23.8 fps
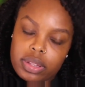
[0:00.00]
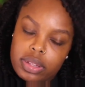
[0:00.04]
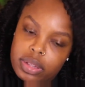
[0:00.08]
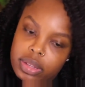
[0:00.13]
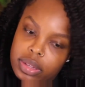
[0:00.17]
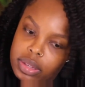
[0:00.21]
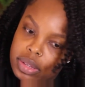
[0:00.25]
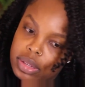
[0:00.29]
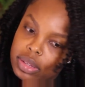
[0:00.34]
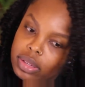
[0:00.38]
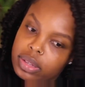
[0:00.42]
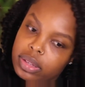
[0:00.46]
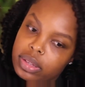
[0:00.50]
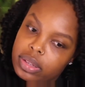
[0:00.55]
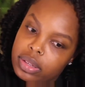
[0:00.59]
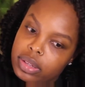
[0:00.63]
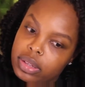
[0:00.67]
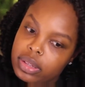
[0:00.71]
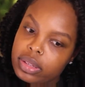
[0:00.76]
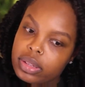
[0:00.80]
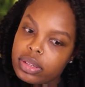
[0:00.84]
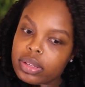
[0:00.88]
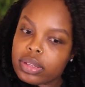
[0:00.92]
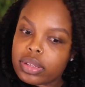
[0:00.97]

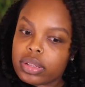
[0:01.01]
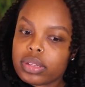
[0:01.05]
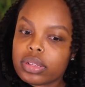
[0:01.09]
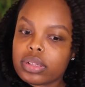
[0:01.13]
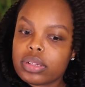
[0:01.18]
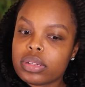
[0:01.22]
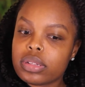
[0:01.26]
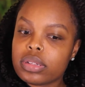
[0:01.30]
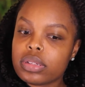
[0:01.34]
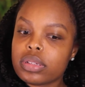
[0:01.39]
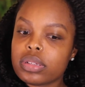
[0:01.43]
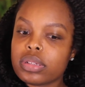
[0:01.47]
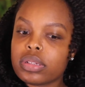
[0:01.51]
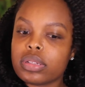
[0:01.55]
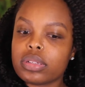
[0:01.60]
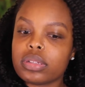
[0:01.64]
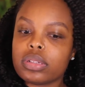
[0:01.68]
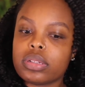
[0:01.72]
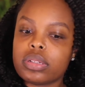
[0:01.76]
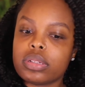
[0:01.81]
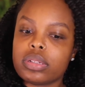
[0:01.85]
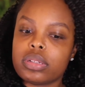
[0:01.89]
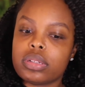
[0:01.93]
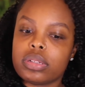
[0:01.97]

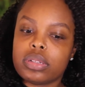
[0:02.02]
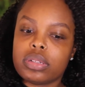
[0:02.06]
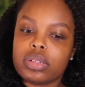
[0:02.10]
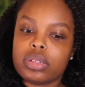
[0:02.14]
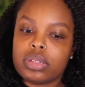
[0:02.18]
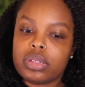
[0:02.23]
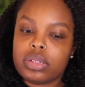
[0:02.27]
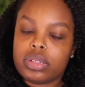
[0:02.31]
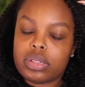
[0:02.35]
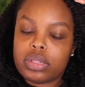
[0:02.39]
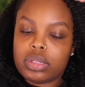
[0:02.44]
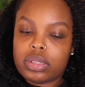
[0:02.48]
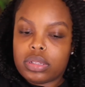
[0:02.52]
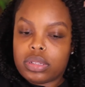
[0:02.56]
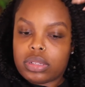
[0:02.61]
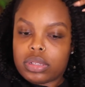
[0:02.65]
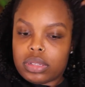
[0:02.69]
Nobody speaks.